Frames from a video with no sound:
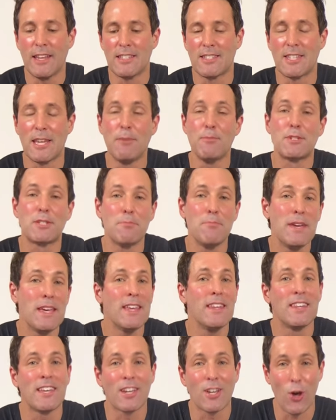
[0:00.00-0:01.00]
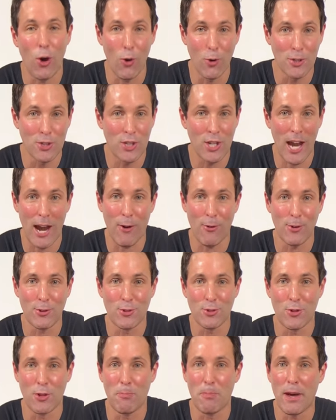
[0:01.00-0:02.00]
Seems to me that cold
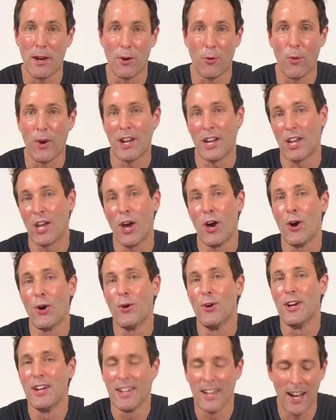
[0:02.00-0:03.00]
showers are the better way to go.